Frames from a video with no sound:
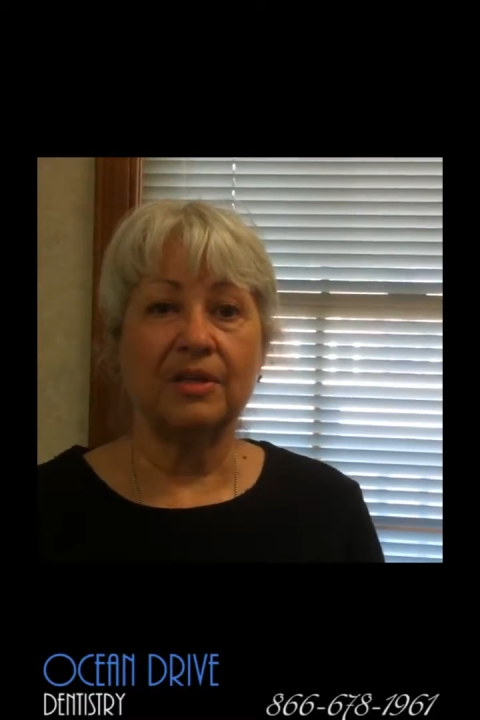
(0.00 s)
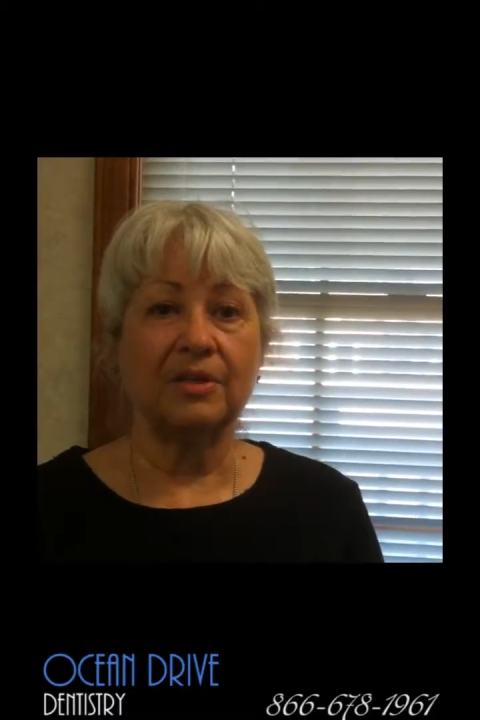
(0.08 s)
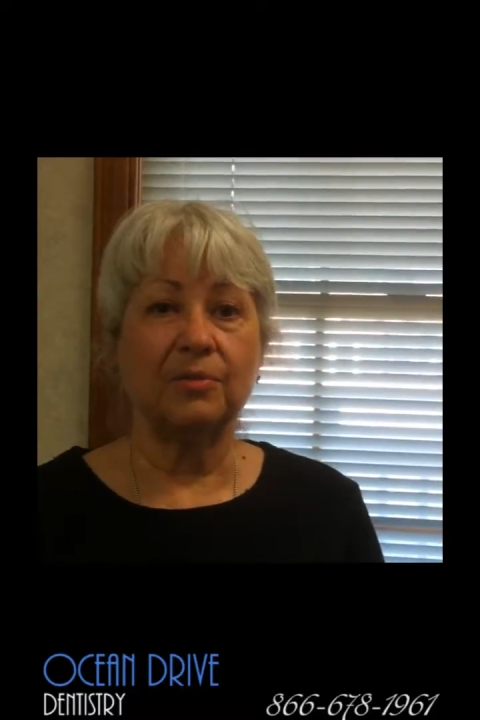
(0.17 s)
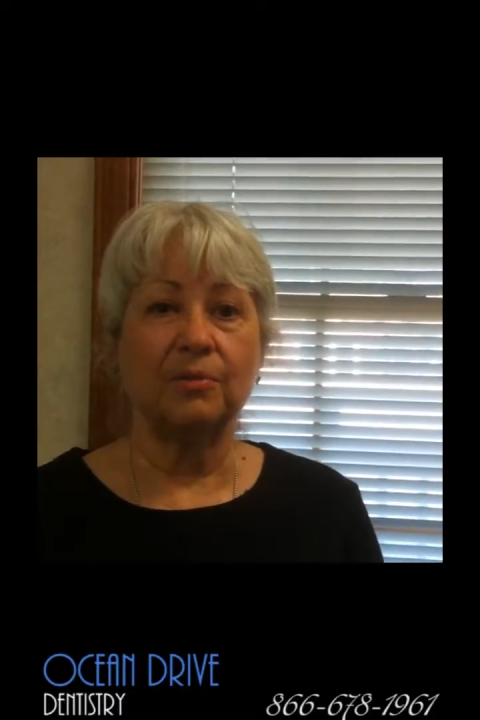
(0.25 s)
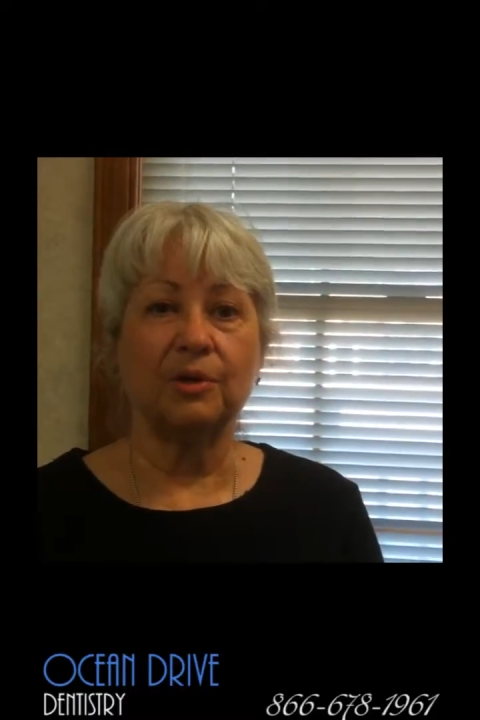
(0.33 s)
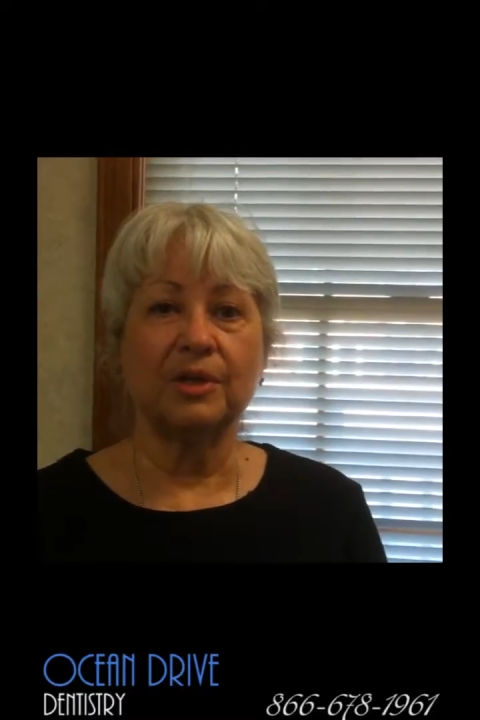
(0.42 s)
the
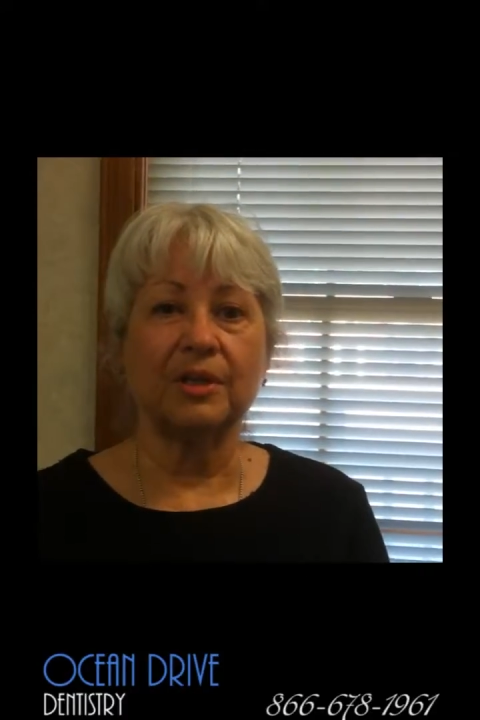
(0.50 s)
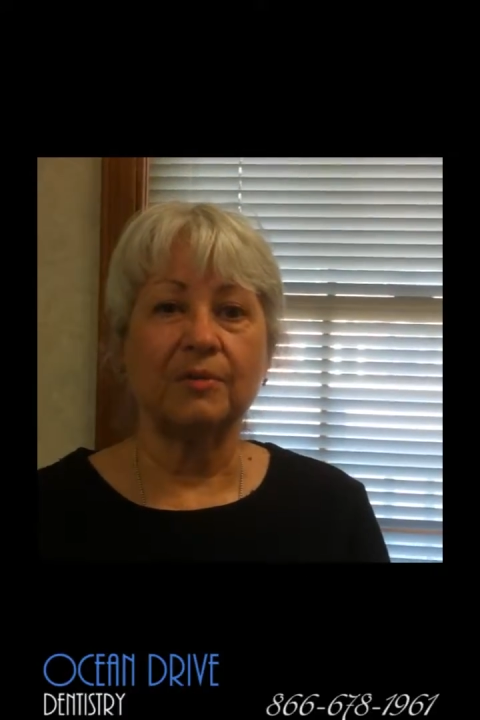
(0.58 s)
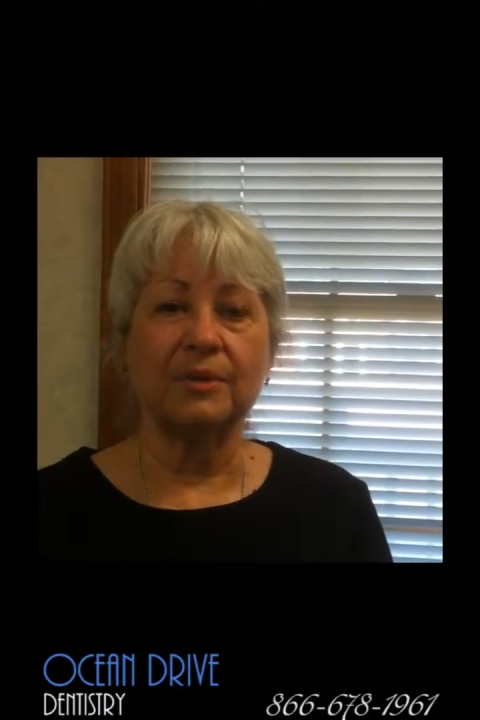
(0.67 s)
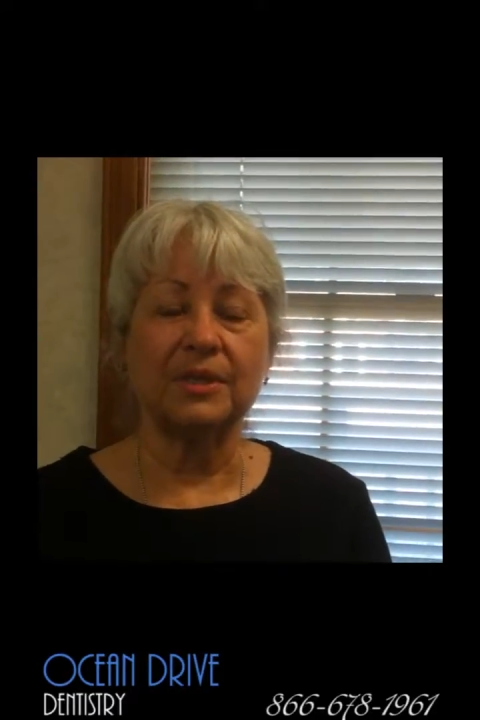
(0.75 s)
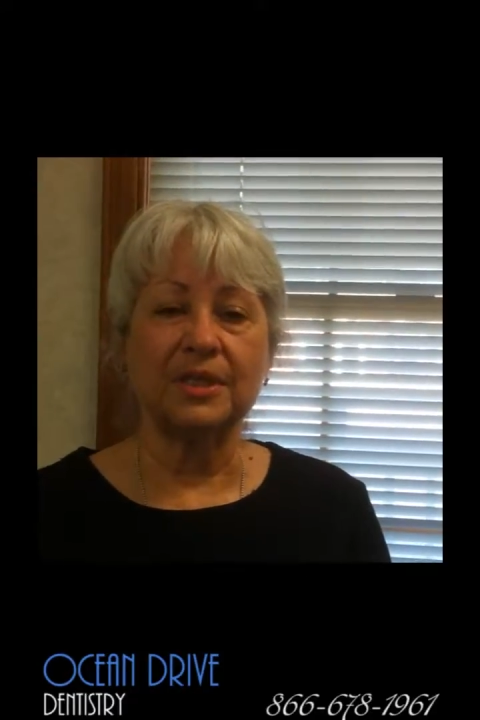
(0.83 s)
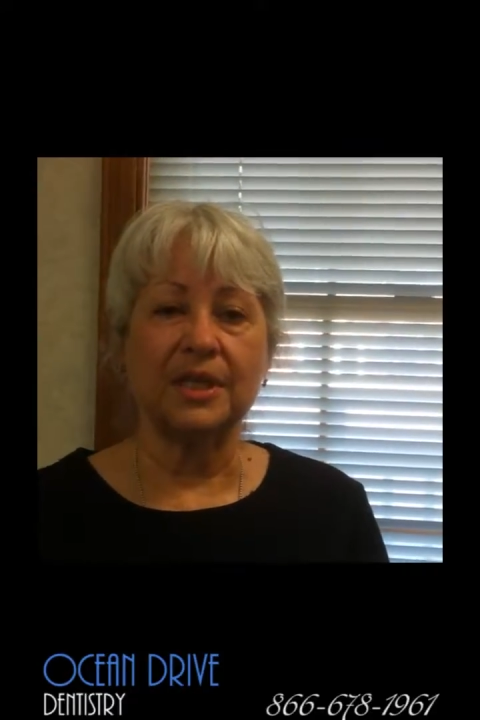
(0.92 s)
work that
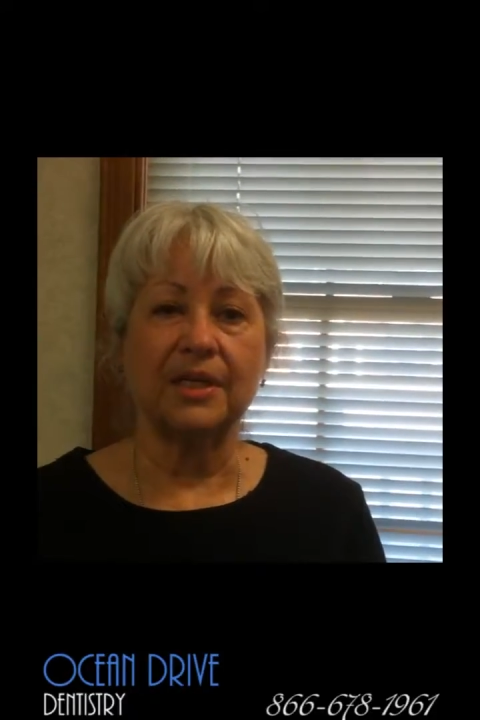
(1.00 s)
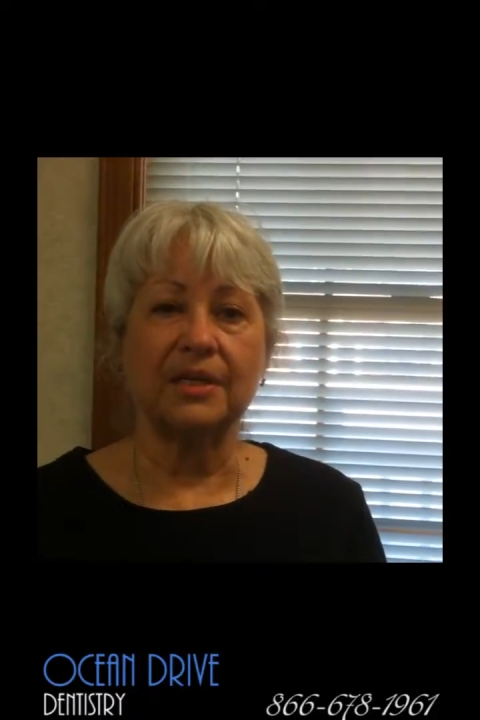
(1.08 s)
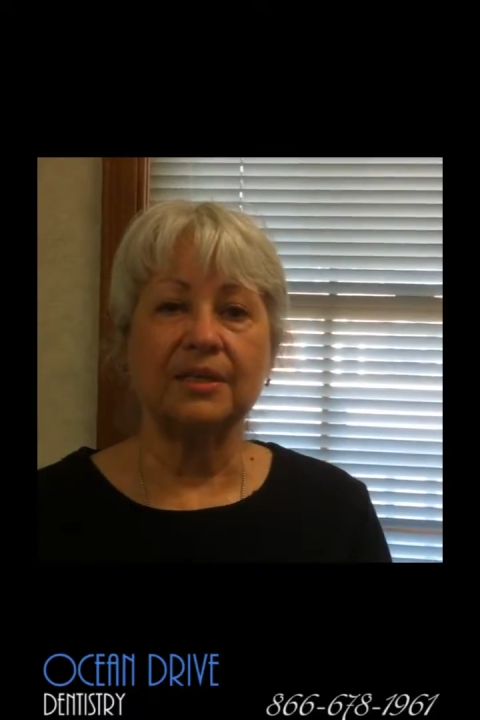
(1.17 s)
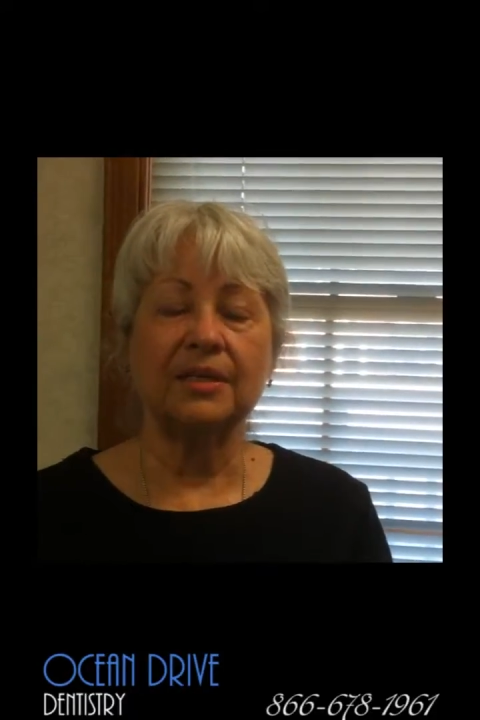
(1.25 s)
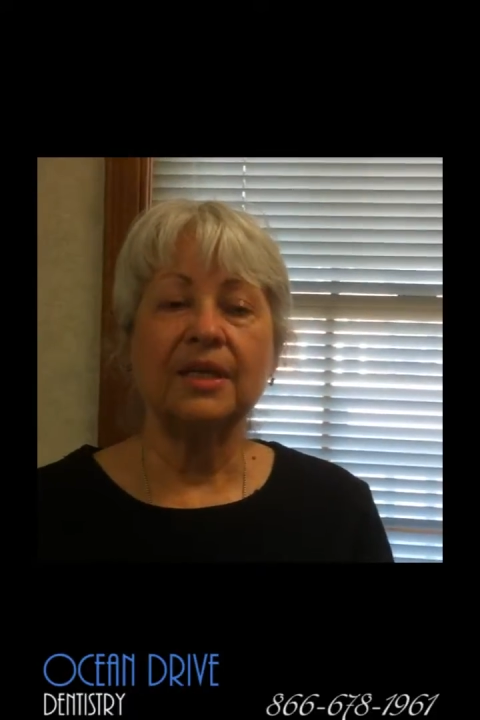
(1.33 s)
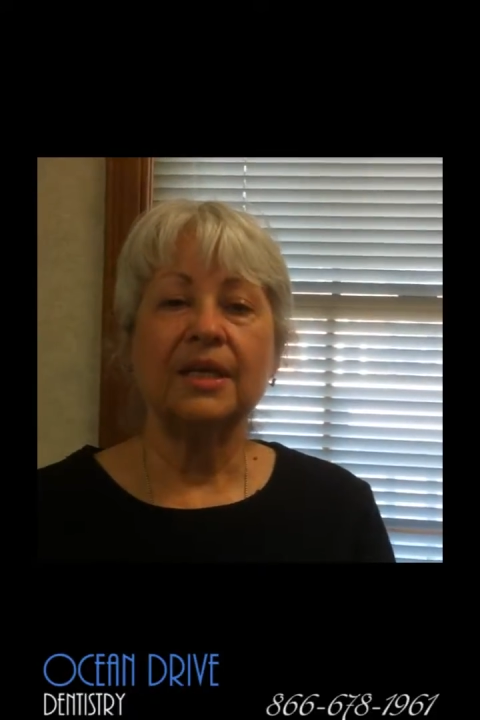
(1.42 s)
was done.